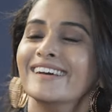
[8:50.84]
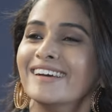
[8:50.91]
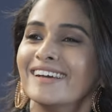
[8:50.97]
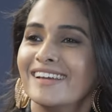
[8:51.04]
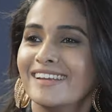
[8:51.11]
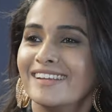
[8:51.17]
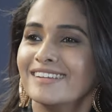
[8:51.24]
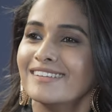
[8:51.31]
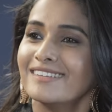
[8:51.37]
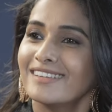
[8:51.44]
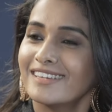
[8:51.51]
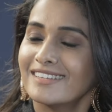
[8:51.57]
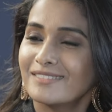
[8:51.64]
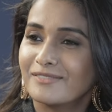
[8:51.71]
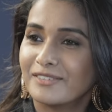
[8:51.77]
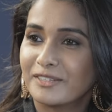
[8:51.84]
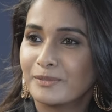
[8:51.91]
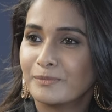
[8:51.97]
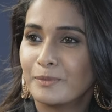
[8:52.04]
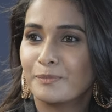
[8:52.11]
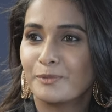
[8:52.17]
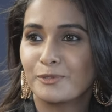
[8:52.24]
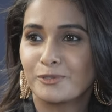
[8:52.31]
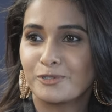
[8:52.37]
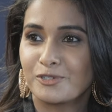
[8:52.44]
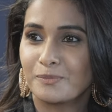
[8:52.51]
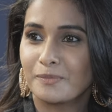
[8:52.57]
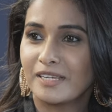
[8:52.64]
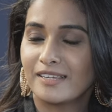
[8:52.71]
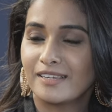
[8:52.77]
And yes, Vikram approached
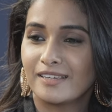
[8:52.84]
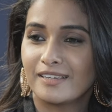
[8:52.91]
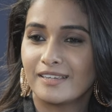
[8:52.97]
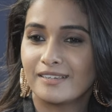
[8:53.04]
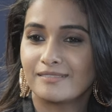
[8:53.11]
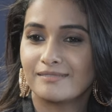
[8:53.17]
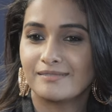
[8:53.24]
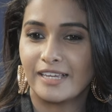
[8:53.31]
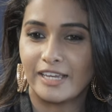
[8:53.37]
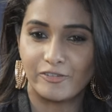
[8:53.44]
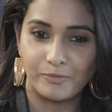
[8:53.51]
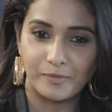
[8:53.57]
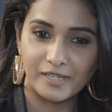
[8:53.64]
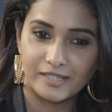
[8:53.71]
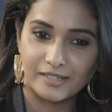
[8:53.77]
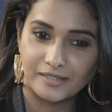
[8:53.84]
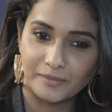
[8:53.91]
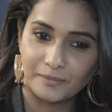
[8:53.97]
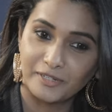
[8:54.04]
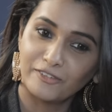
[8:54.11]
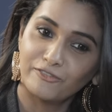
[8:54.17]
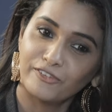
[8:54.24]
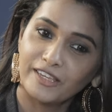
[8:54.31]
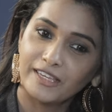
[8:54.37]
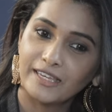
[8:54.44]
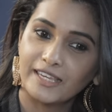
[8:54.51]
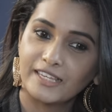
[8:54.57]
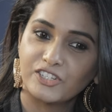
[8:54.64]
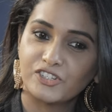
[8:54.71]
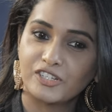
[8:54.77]
me. He gave me a briefing.
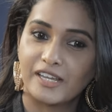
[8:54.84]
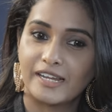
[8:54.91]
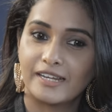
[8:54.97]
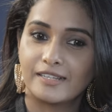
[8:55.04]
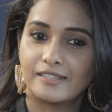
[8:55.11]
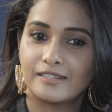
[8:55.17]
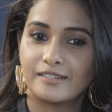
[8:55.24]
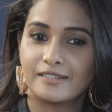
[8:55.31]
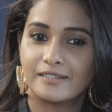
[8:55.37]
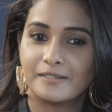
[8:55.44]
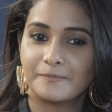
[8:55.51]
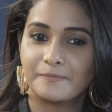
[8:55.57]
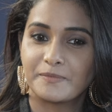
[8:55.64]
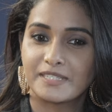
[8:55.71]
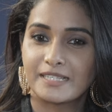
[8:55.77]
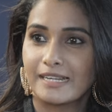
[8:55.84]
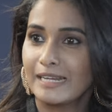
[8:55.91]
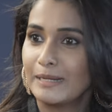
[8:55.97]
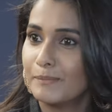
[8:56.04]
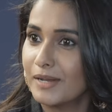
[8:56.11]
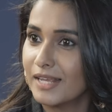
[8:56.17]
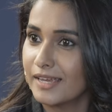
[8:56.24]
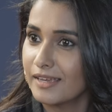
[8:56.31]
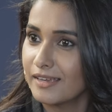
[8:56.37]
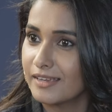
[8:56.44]
He shared the screenplay.